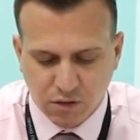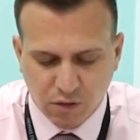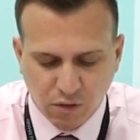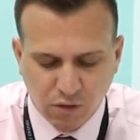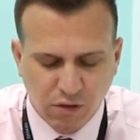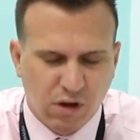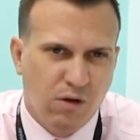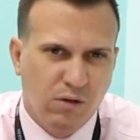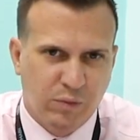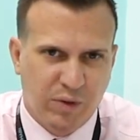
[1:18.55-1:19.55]
All
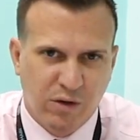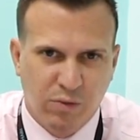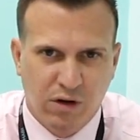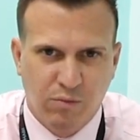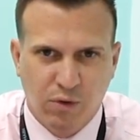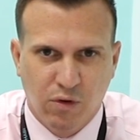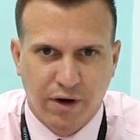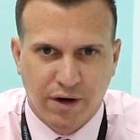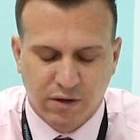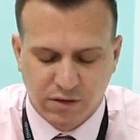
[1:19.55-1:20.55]
old people are
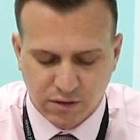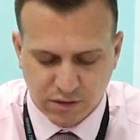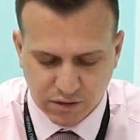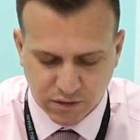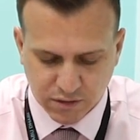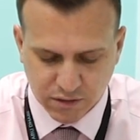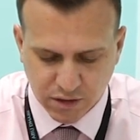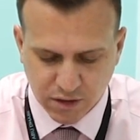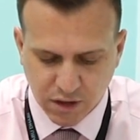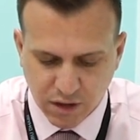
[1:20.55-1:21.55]
boring.
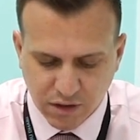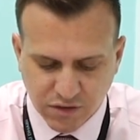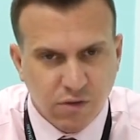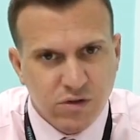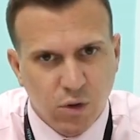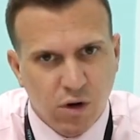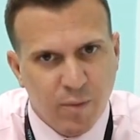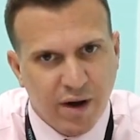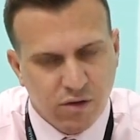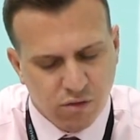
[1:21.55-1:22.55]
Don't talk
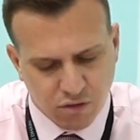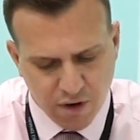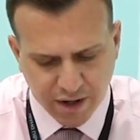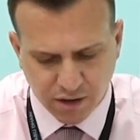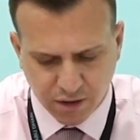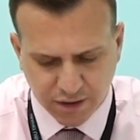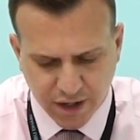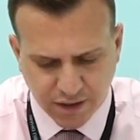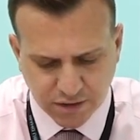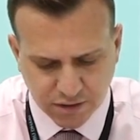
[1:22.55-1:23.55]
about your granny like
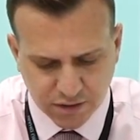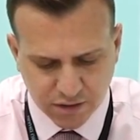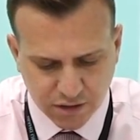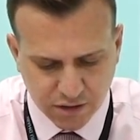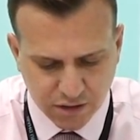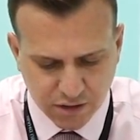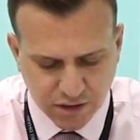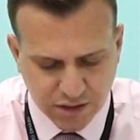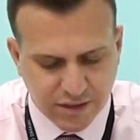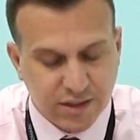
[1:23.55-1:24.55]
that,
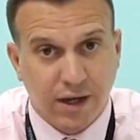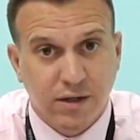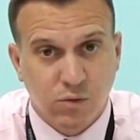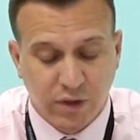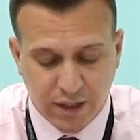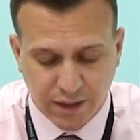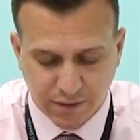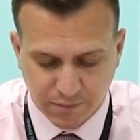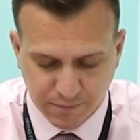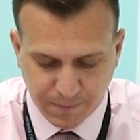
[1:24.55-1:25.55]
said Dad weakly,
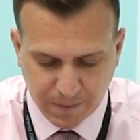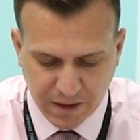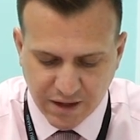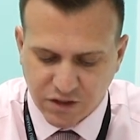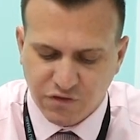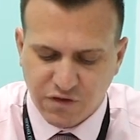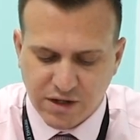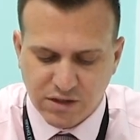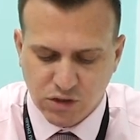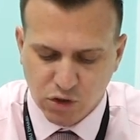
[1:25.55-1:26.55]
his
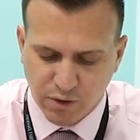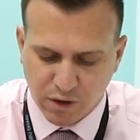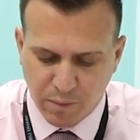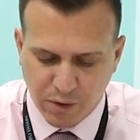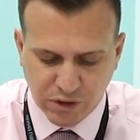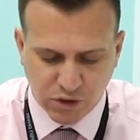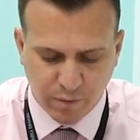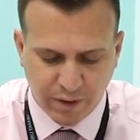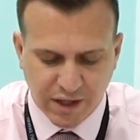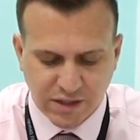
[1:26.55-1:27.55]
fat stomach pushed
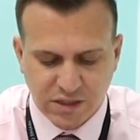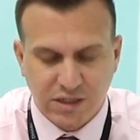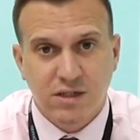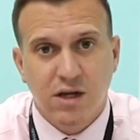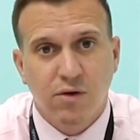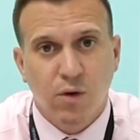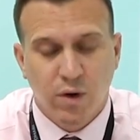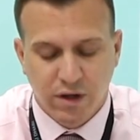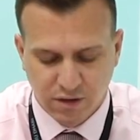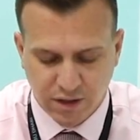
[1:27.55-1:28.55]
up against the steering
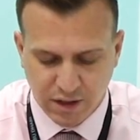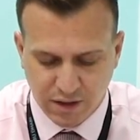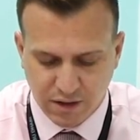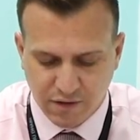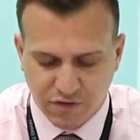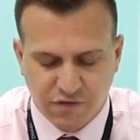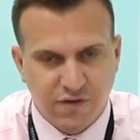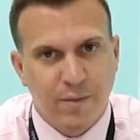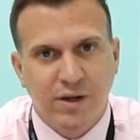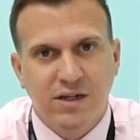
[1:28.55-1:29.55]
wheel of the
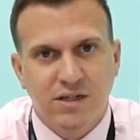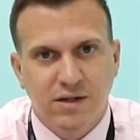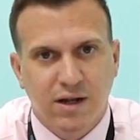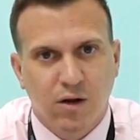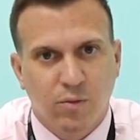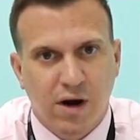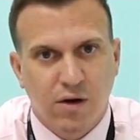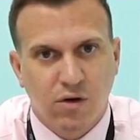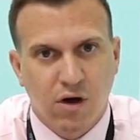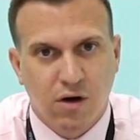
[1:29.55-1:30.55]
family's little
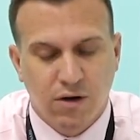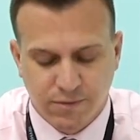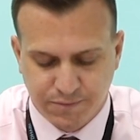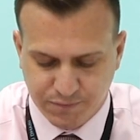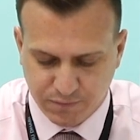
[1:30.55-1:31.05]
brown car.